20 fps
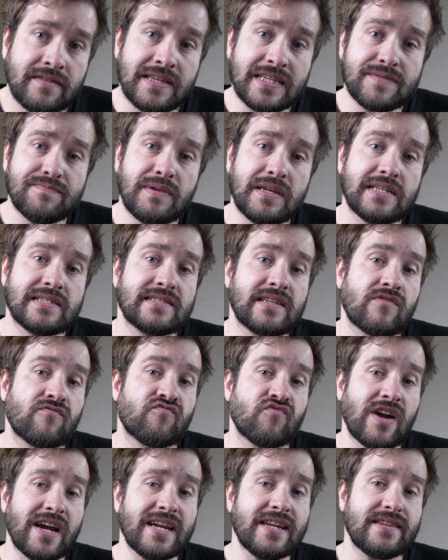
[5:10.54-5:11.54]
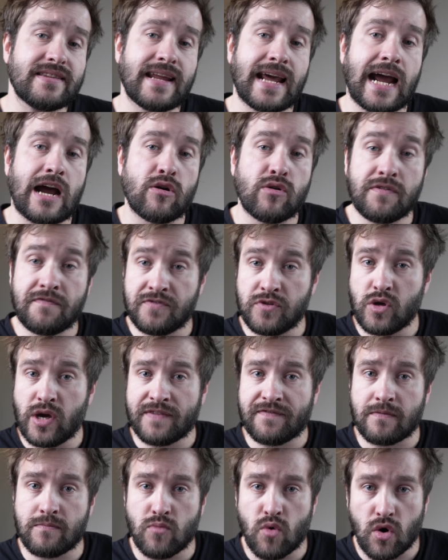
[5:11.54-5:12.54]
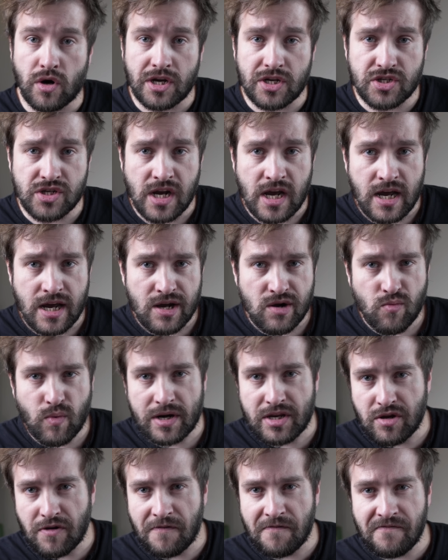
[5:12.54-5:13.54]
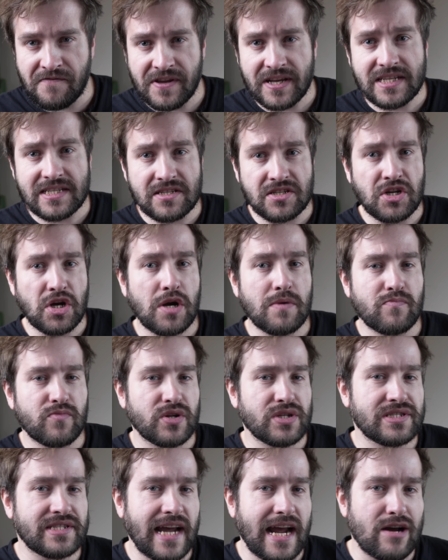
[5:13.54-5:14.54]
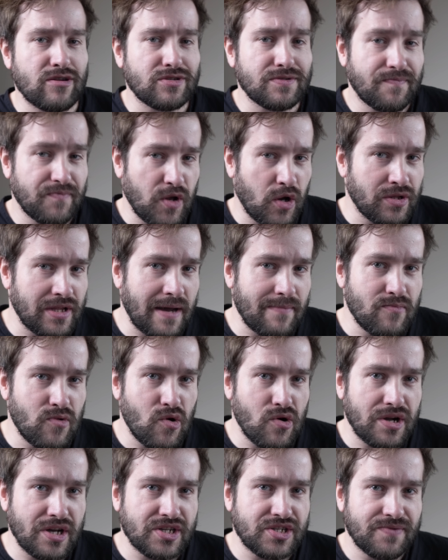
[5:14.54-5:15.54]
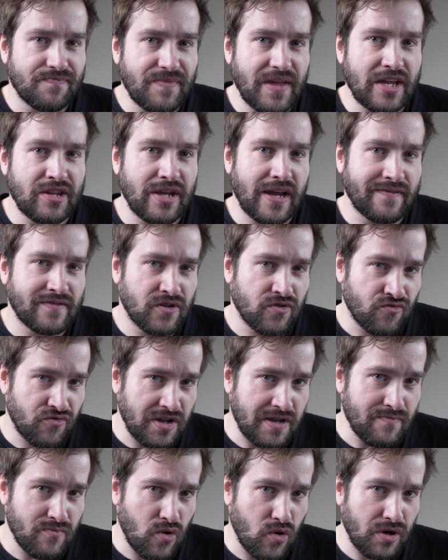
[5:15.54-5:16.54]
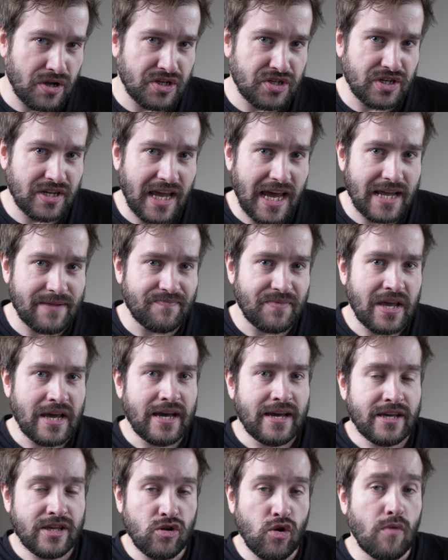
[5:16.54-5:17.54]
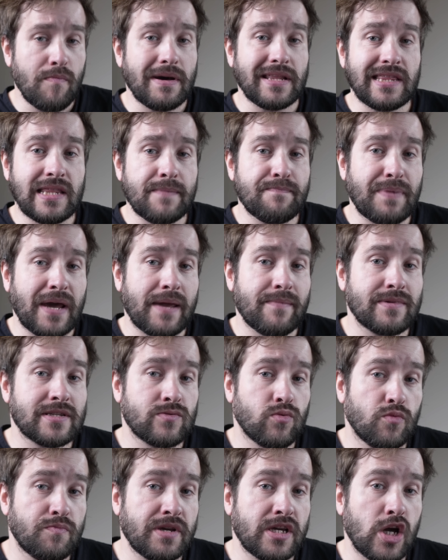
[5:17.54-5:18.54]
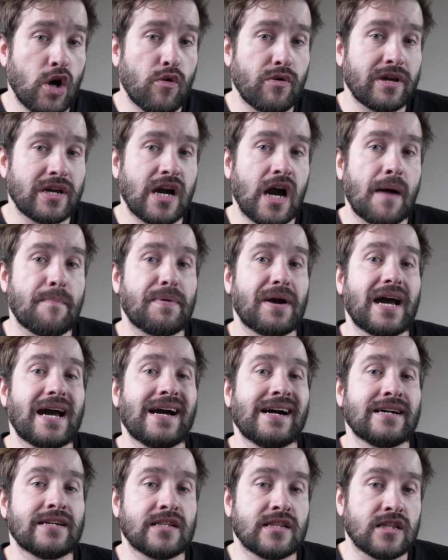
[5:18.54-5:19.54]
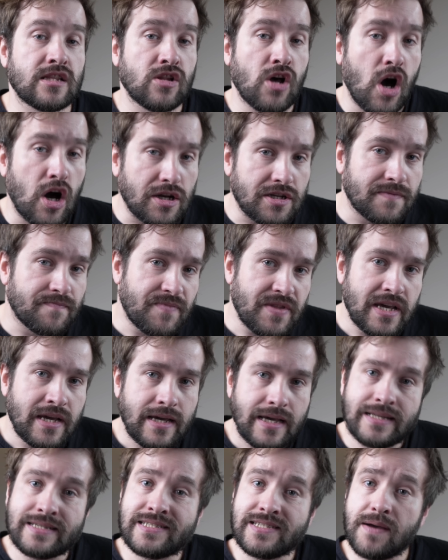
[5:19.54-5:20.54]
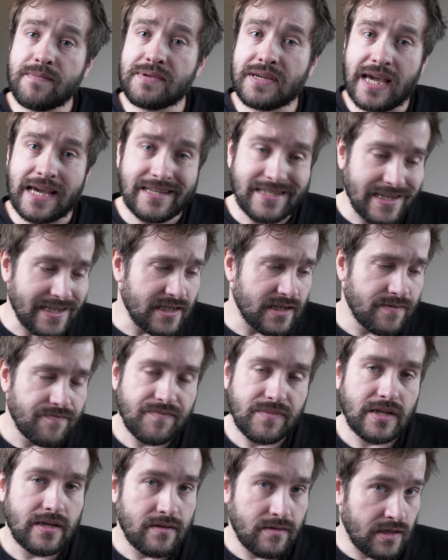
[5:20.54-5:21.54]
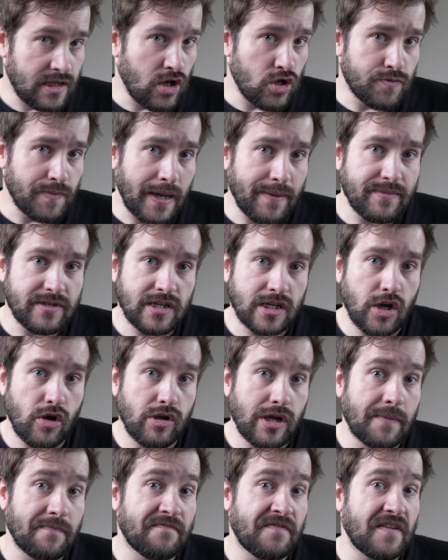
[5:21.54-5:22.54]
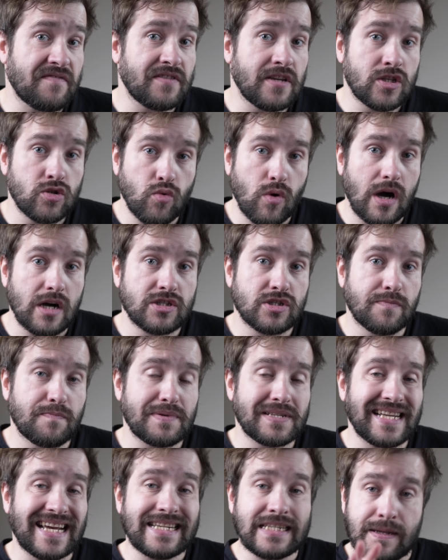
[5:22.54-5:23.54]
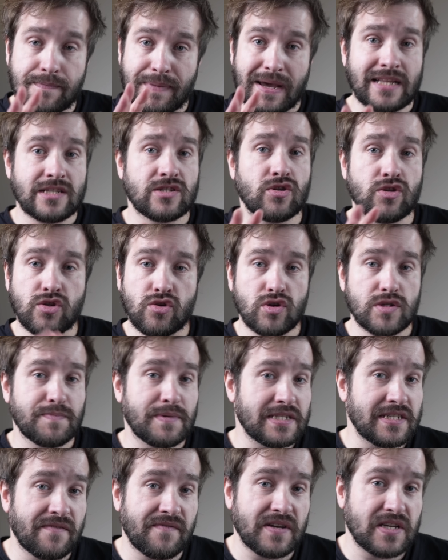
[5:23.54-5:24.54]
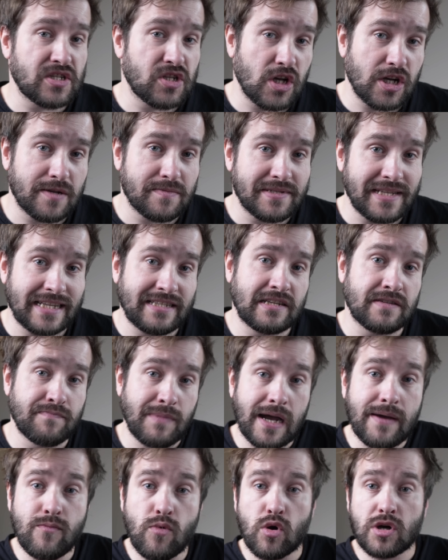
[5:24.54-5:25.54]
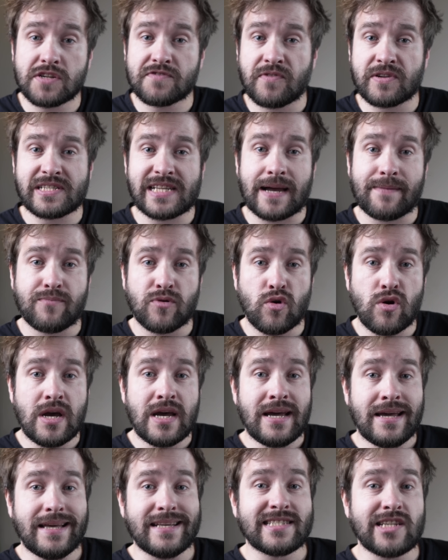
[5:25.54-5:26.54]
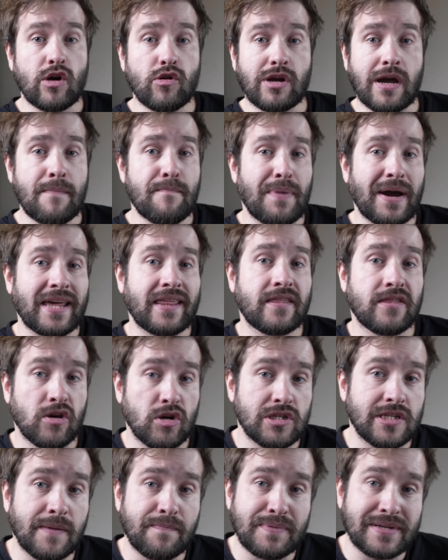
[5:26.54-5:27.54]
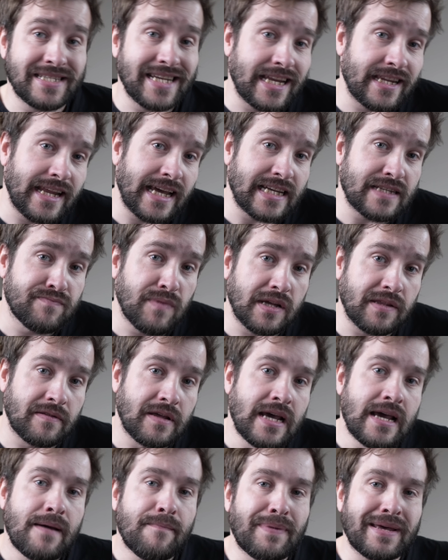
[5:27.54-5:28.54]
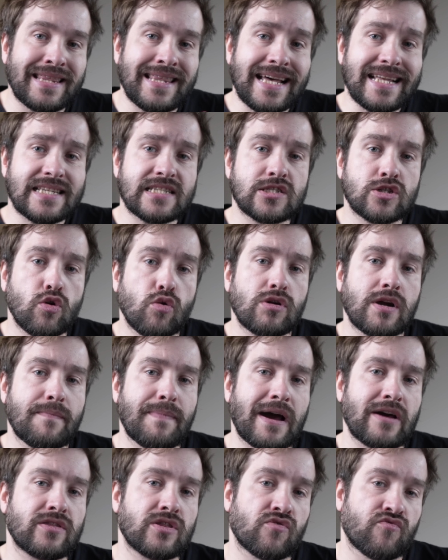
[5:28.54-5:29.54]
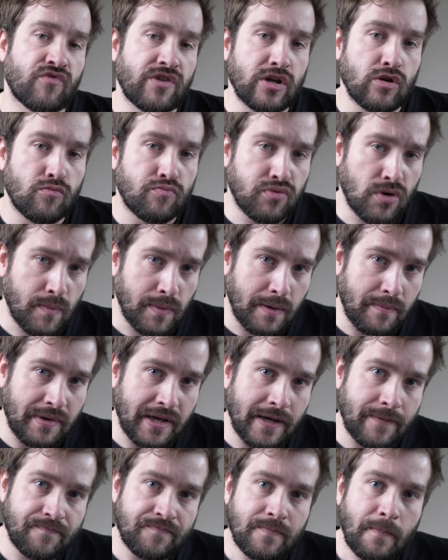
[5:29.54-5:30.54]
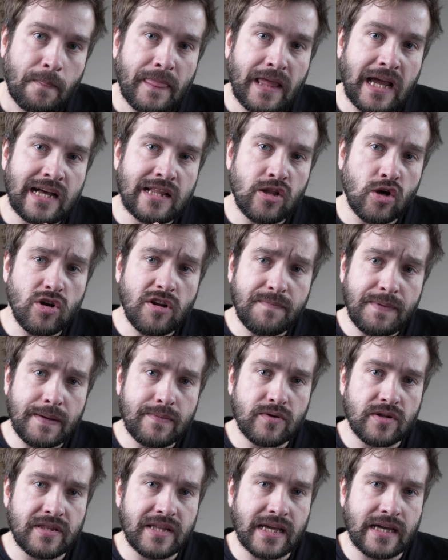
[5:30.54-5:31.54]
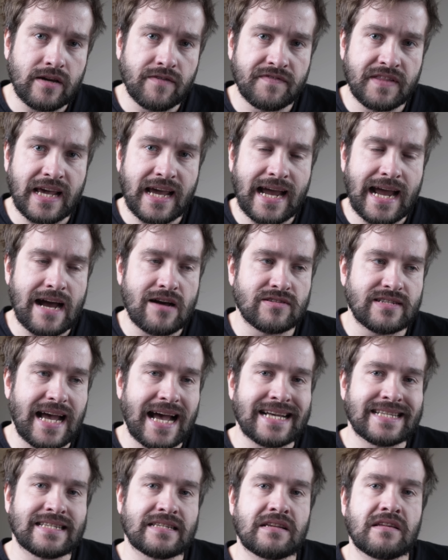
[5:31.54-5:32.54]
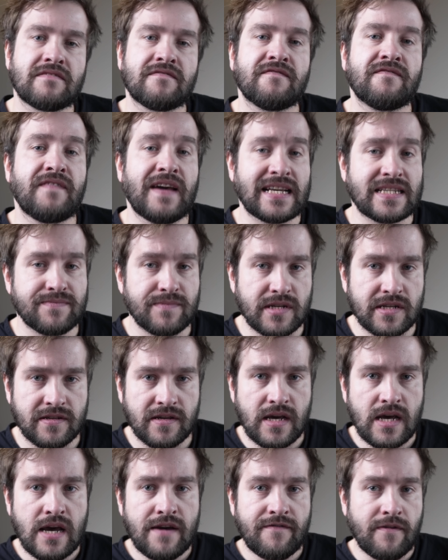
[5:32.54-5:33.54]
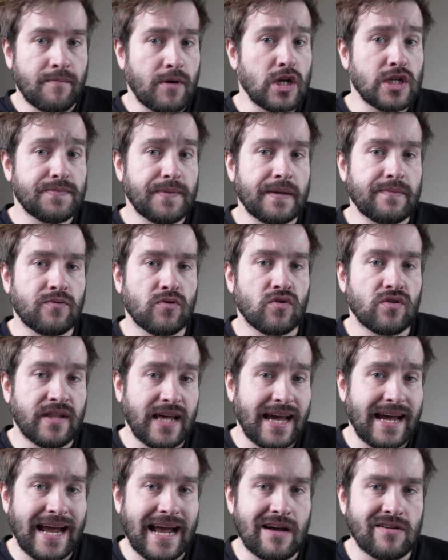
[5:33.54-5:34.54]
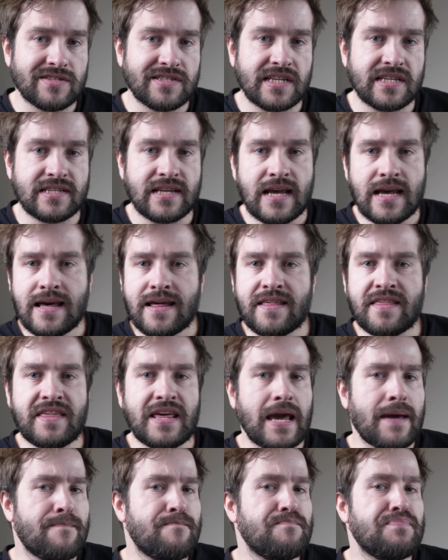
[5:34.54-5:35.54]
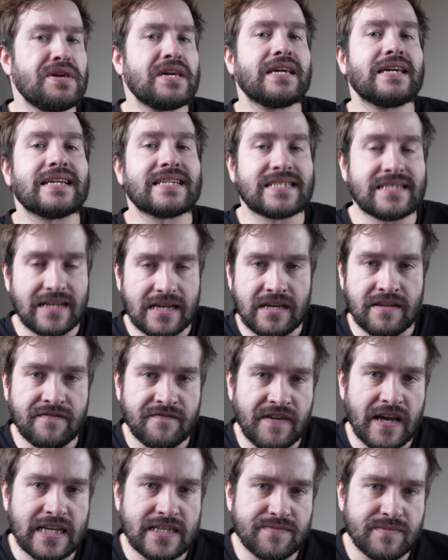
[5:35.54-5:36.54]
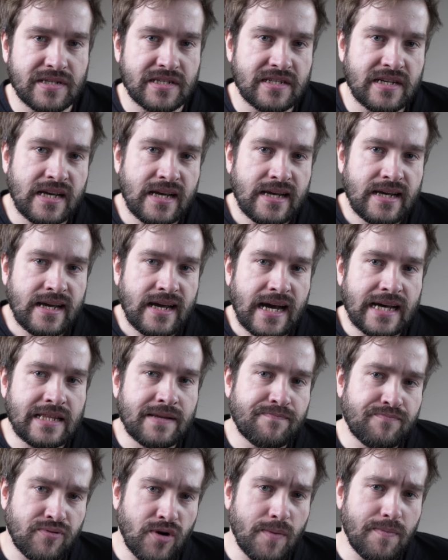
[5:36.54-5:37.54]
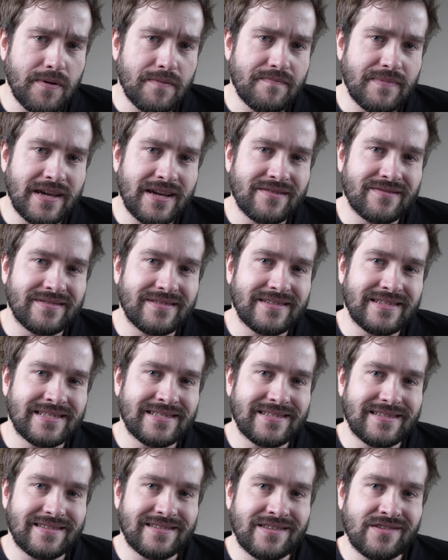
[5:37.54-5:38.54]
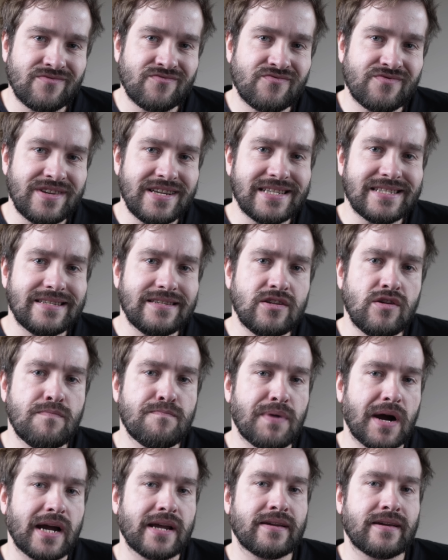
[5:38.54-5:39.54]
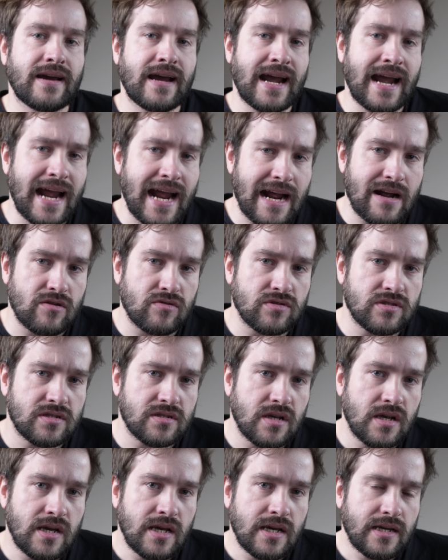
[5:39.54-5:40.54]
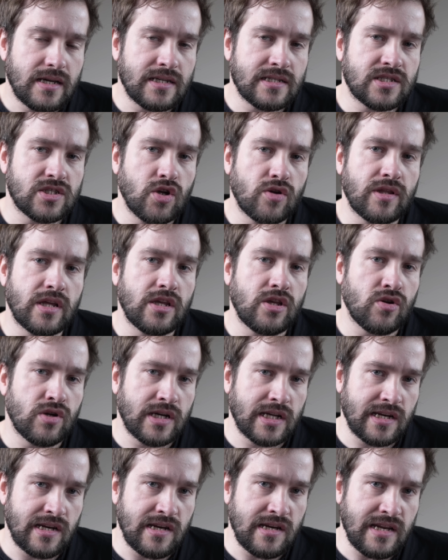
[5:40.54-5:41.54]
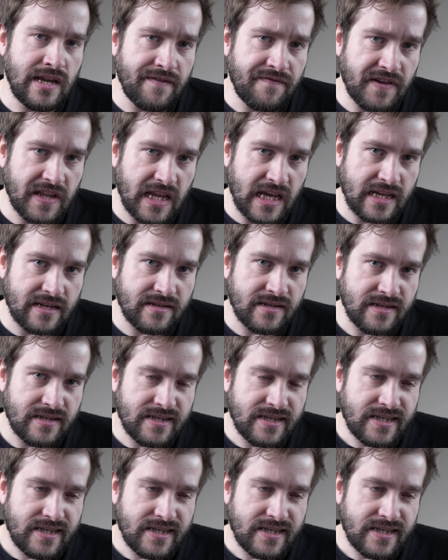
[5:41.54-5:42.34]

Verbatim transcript: And this means that right now, if you have a mortgage, when your fixed term runs out on that mortgage and you have to remortgage again, your monthly payments will be going up a lot. In some cases, those payments are going up fifty to one hundred percent, depends on your specific circumstances. My mortgage, for example, is going up by thirty percent next month. But let's talk about the real problem here. A lot of people think of their house as an investment. For most people, their house is their biggest investment. And the problem here is the reason you buy your house is so that you can live in it.